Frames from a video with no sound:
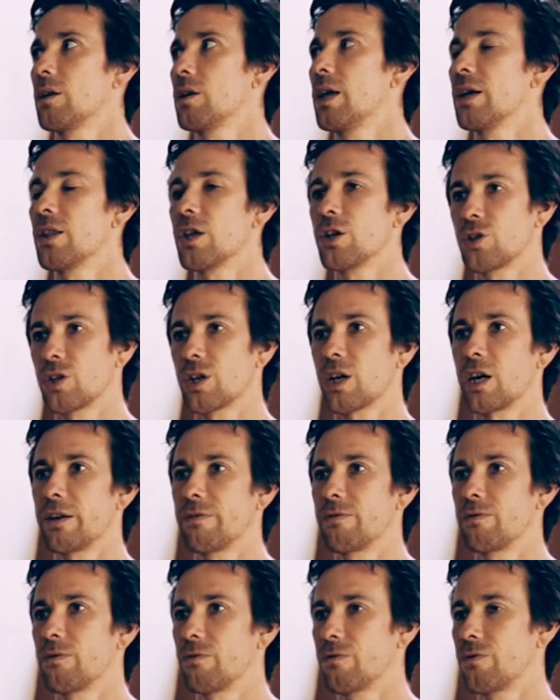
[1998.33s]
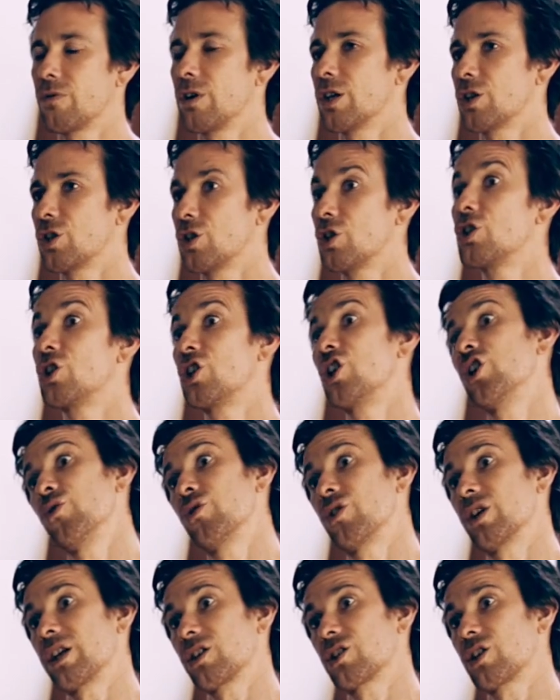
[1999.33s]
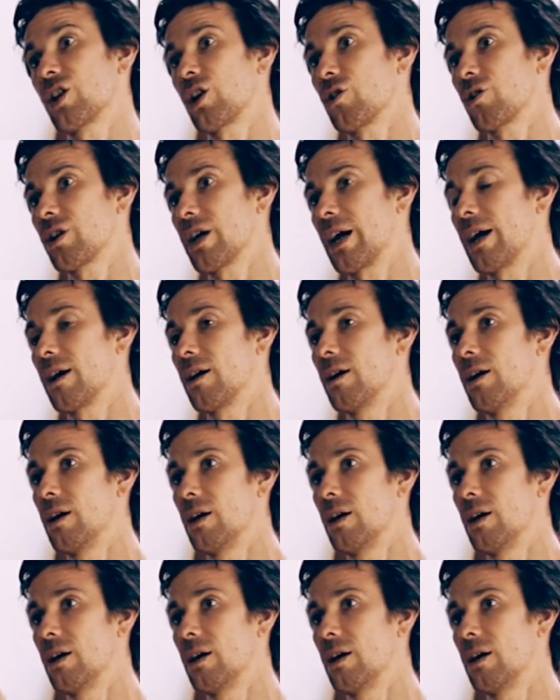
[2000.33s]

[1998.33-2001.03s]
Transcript: those are the kind of first two things to look at.